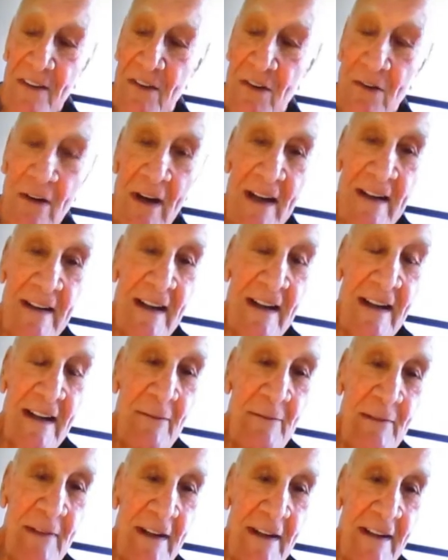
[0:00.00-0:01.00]
So I got
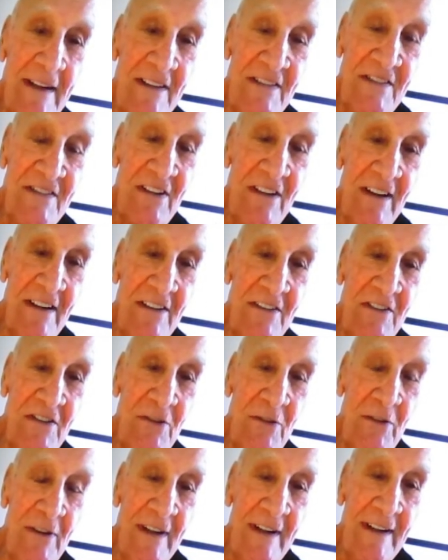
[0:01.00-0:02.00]
up there and I started
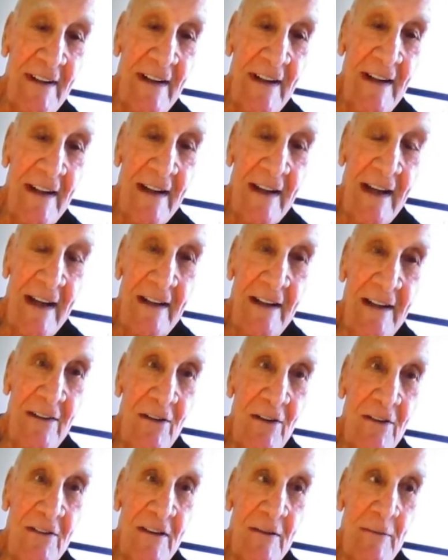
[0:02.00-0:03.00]
doing it. And he
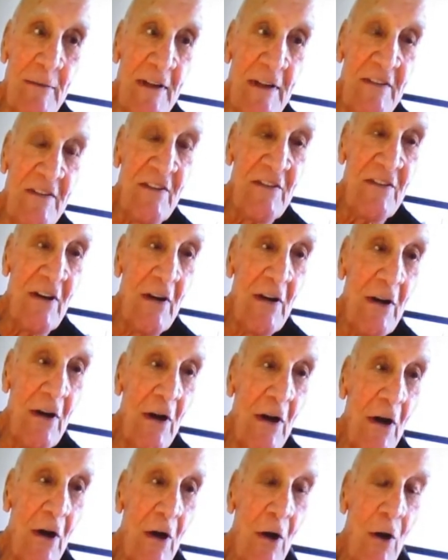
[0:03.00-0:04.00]
looked at me and says,
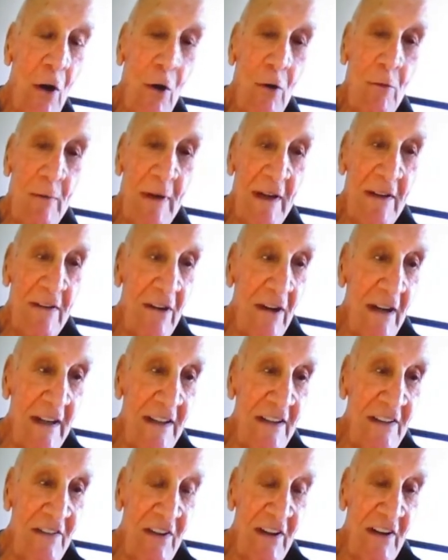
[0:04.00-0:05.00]
oh, my
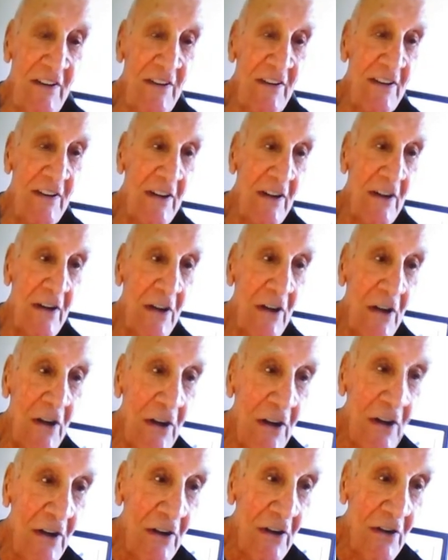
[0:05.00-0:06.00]
God. He said,
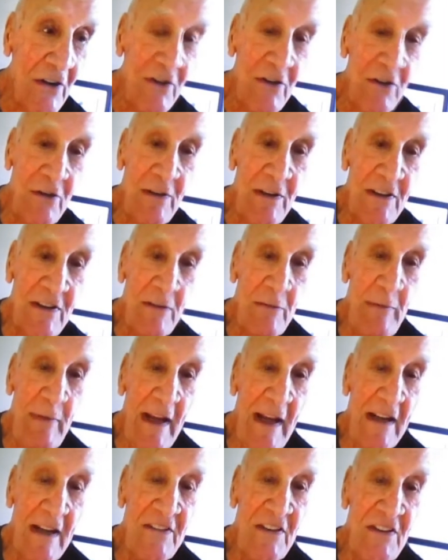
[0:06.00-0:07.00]
you hit the
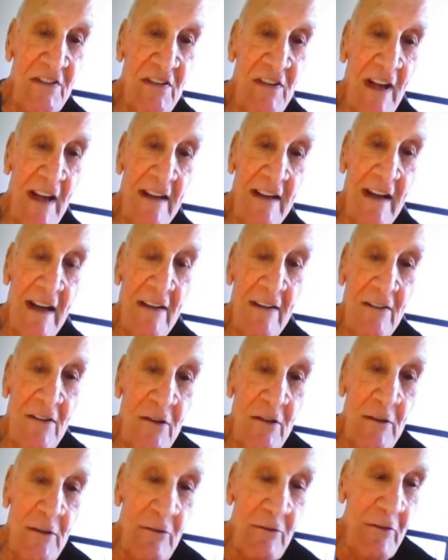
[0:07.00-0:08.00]
bag just like I
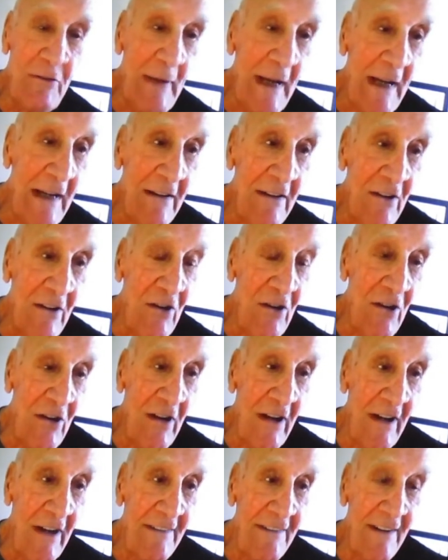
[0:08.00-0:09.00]
learned from Alan
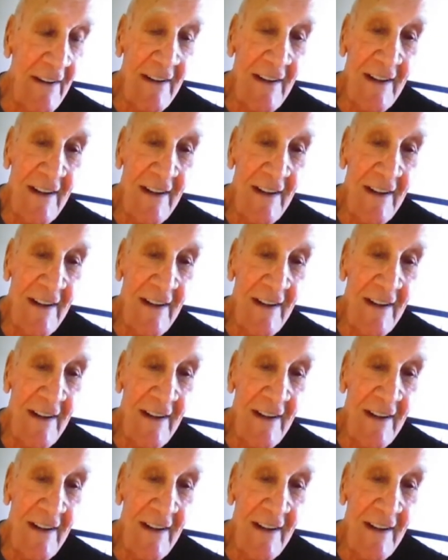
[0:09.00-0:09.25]
Kahn.